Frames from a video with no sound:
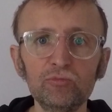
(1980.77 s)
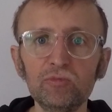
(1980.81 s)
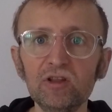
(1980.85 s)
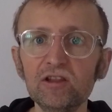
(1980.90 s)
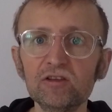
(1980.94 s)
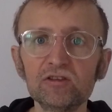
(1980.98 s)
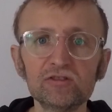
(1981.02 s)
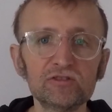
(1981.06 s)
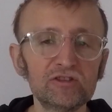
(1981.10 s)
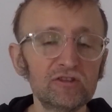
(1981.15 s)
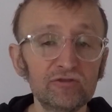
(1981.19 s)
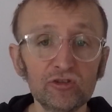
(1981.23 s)

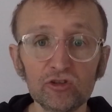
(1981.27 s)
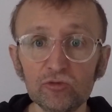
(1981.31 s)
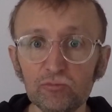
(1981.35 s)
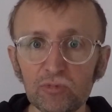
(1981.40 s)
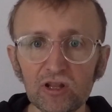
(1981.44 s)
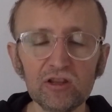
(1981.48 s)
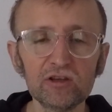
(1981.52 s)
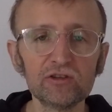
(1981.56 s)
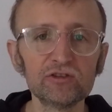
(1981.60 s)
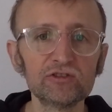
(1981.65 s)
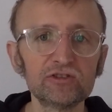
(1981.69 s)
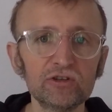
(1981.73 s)
millions, if not
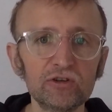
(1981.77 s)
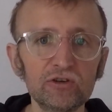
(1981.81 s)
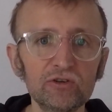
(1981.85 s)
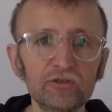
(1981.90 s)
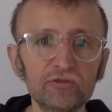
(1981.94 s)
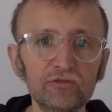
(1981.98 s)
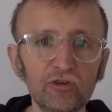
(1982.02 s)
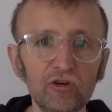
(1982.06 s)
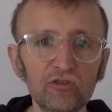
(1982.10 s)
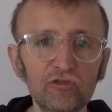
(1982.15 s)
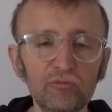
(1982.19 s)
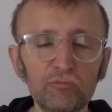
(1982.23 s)
billions
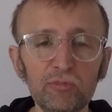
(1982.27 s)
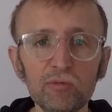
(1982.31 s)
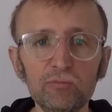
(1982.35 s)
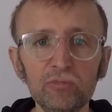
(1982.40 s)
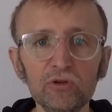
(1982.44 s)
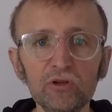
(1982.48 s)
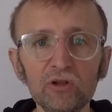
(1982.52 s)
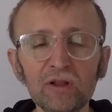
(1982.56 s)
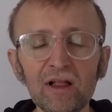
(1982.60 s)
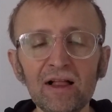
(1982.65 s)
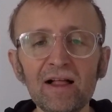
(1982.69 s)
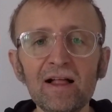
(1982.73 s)
of
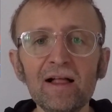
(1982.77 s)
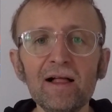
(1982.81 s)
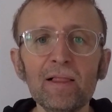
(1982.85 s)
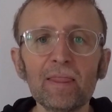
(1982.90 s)
people.